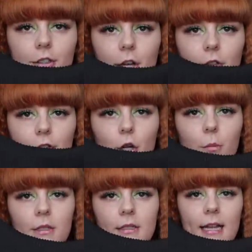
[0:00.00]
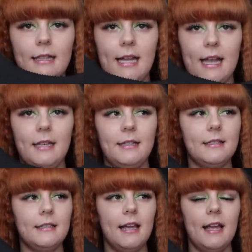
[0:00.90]
So the top looks like
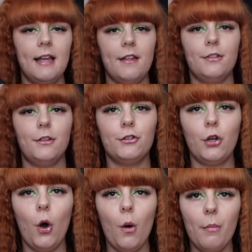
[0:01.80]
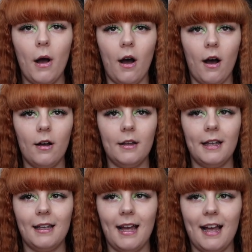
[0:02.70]
this. The top part
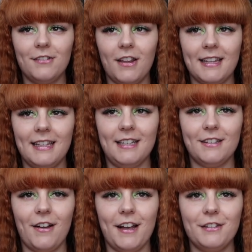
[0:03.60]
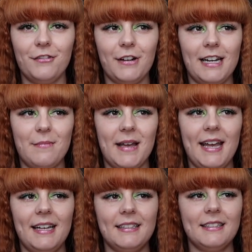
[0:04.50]
has like these nice frilly
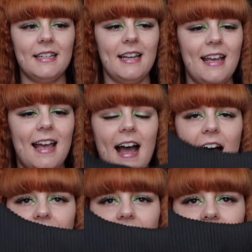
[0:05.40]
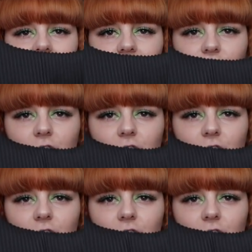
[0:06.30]
bits, and then it's